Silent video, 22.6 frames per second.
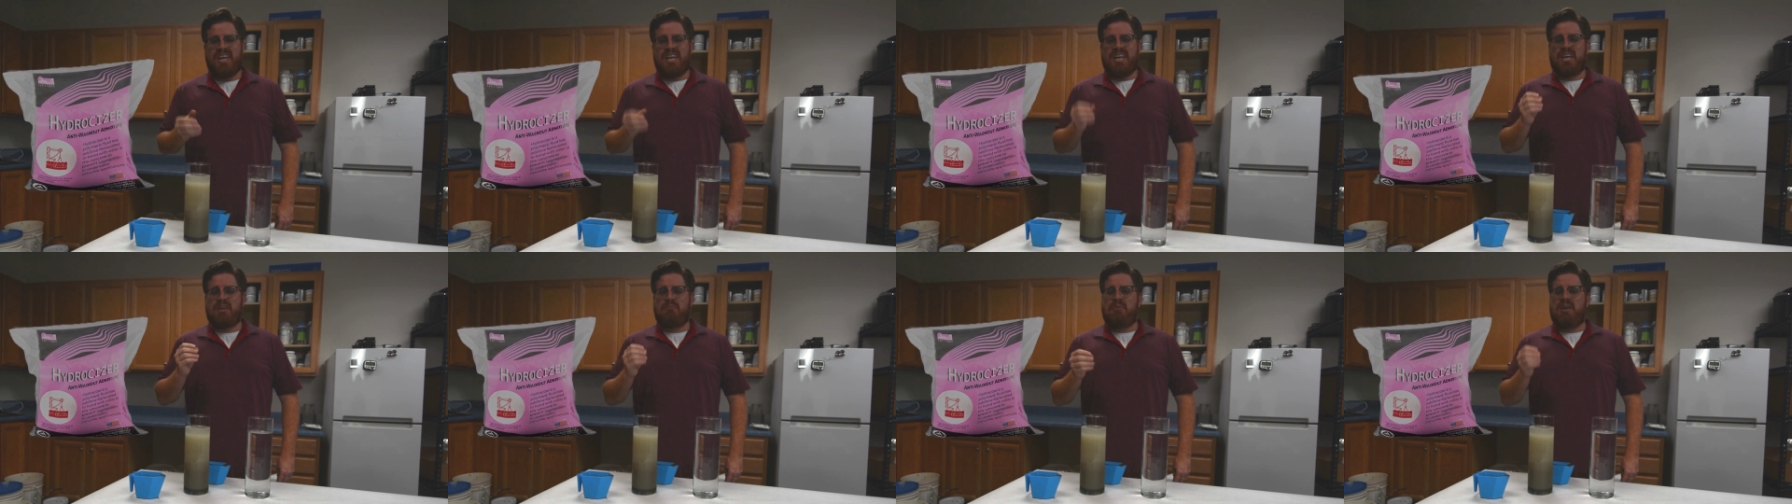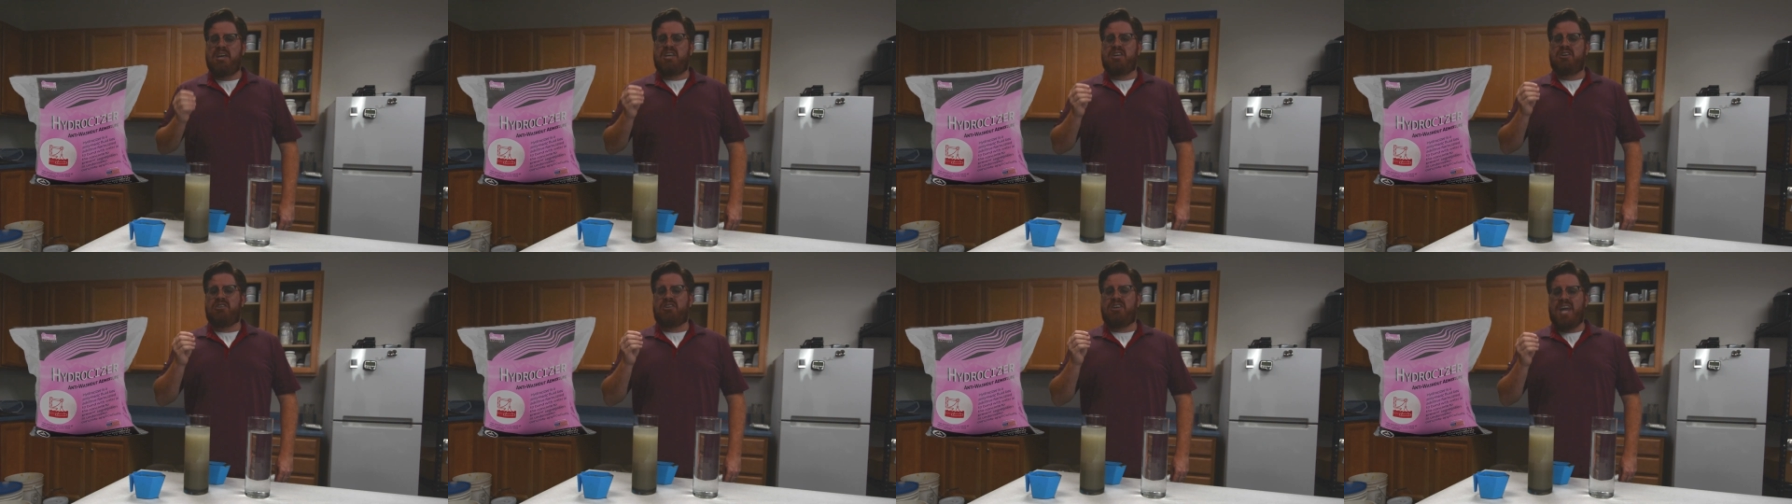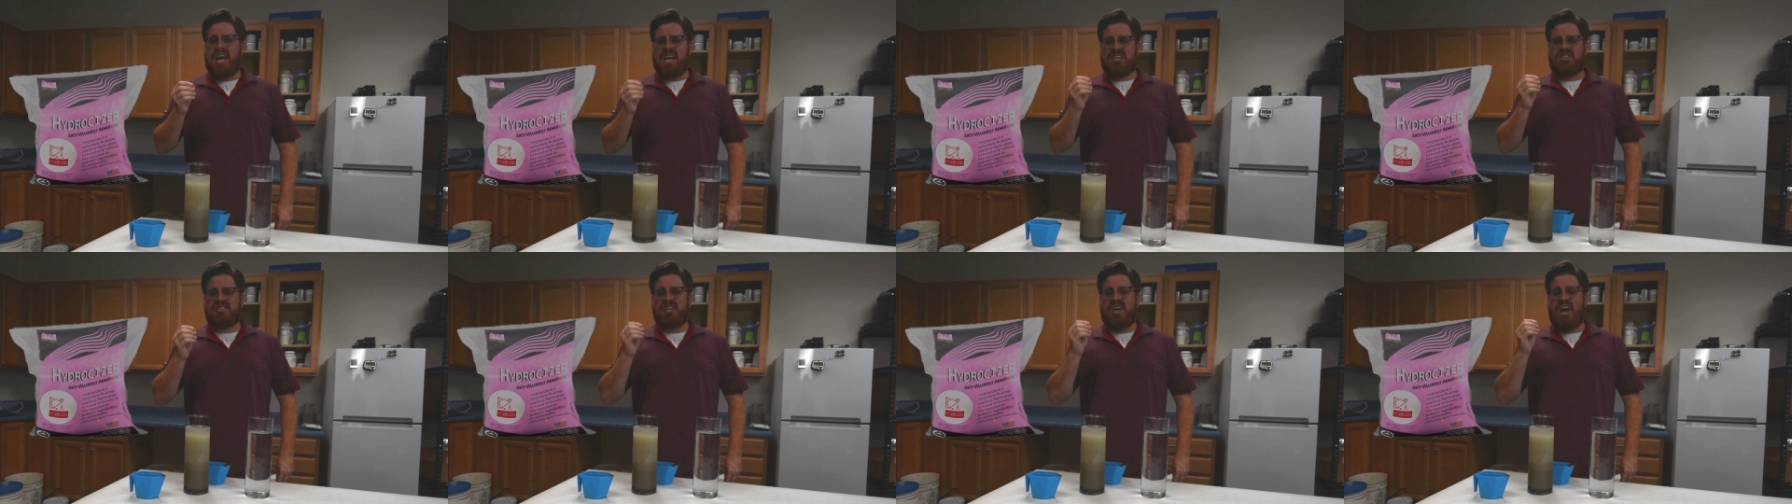can make your
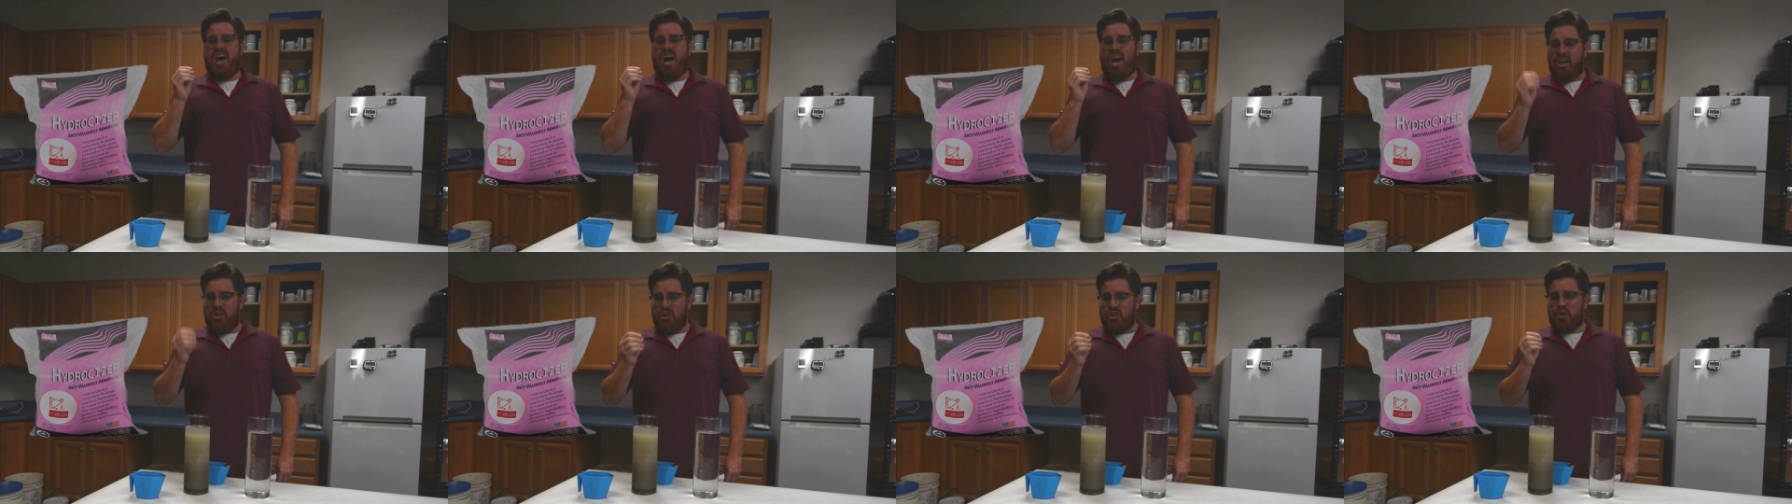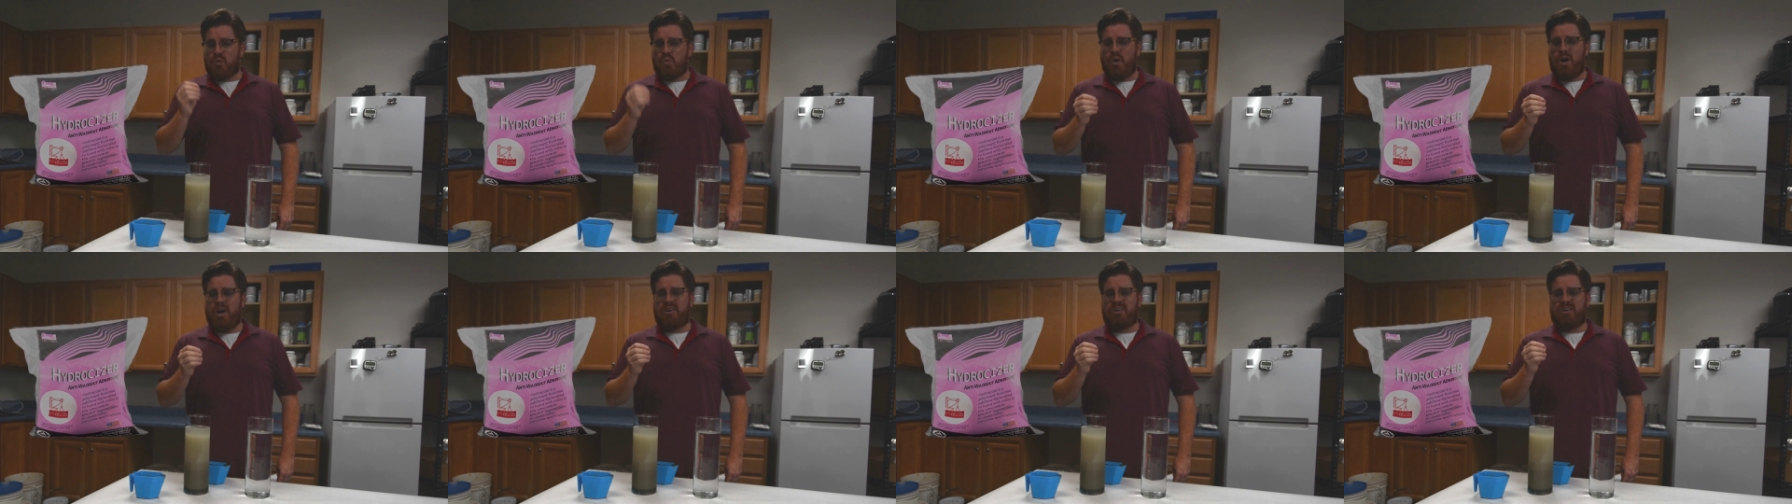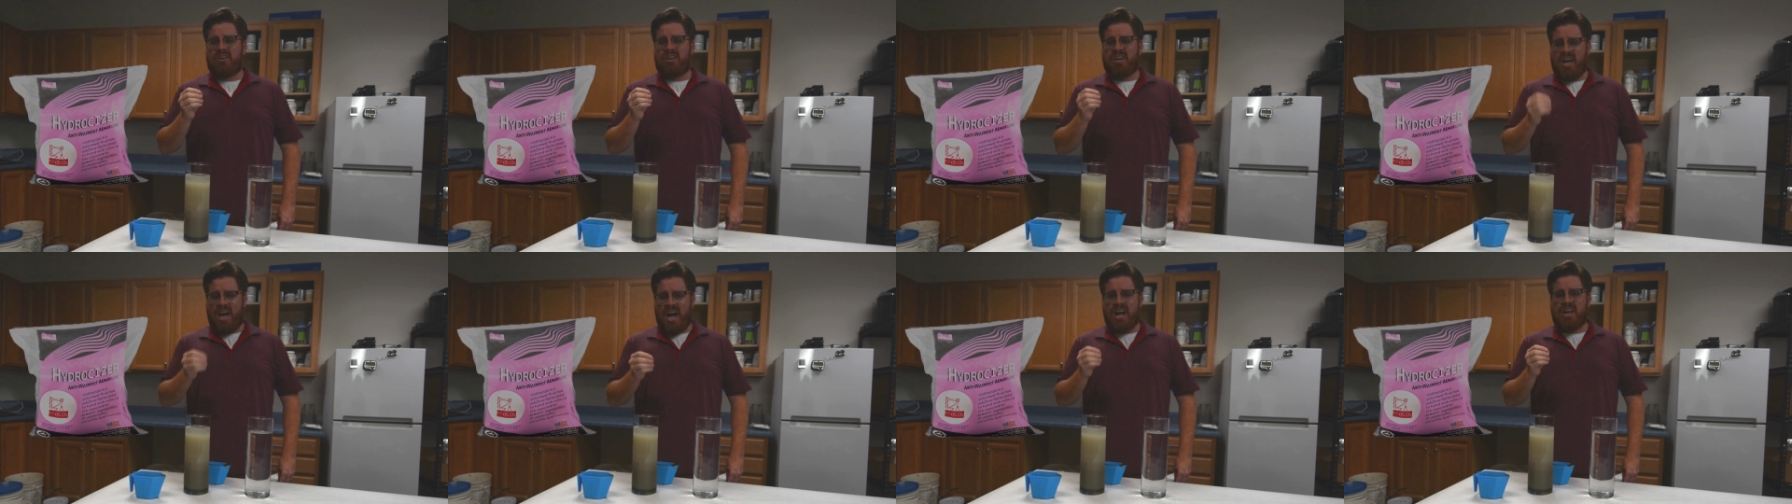next underwater
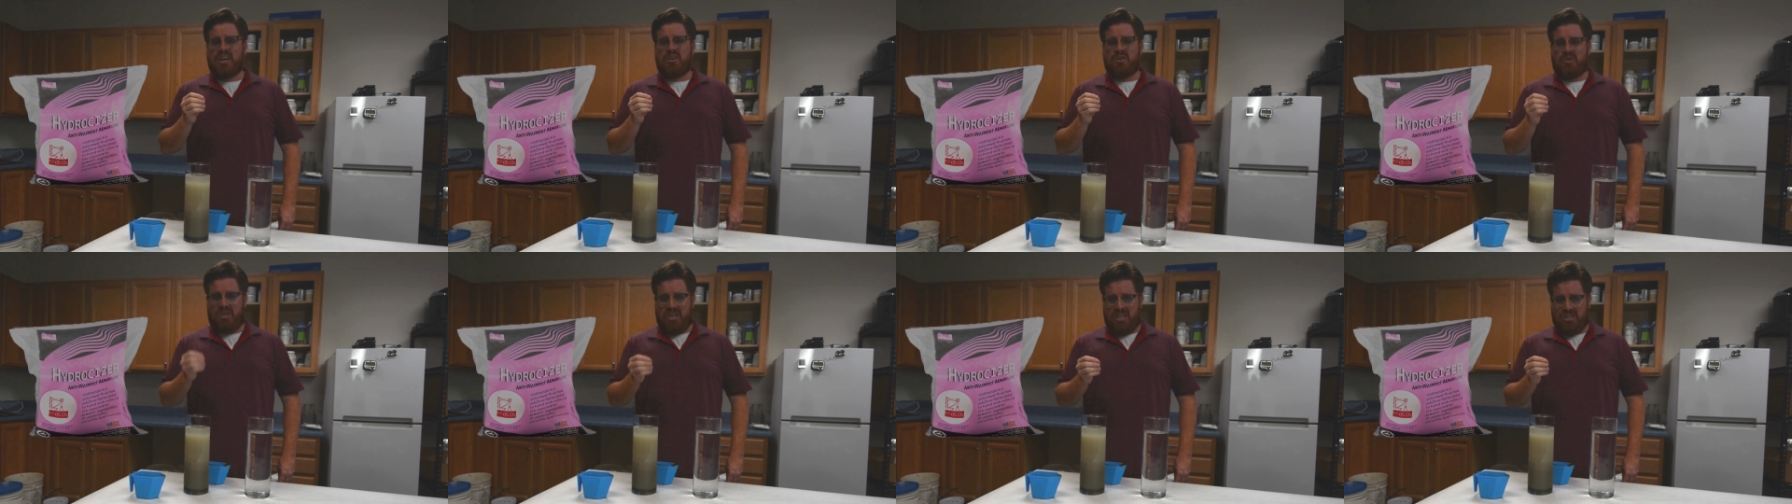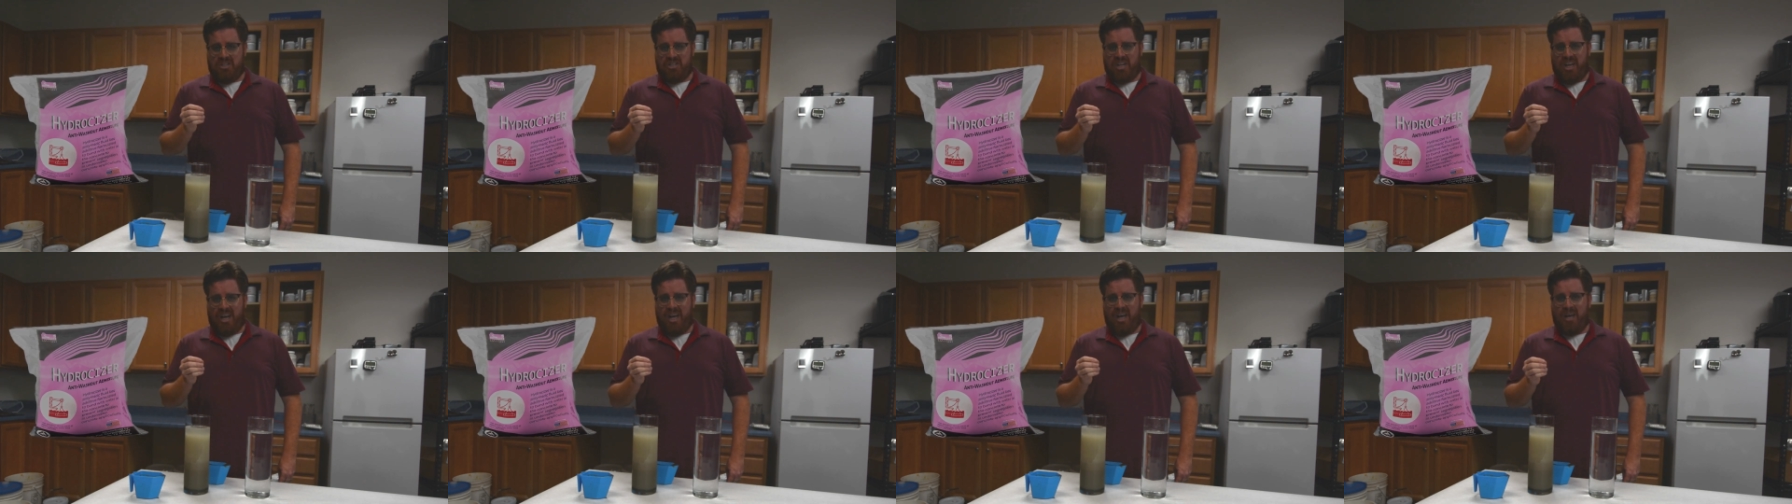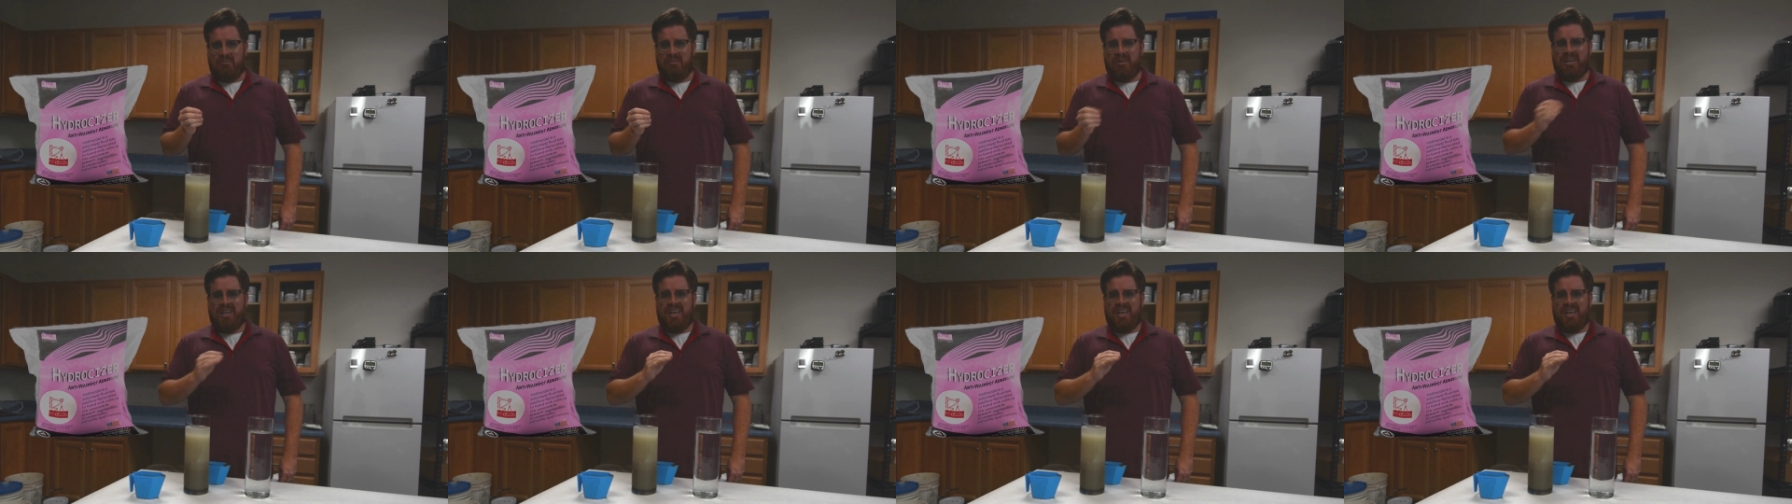concrete job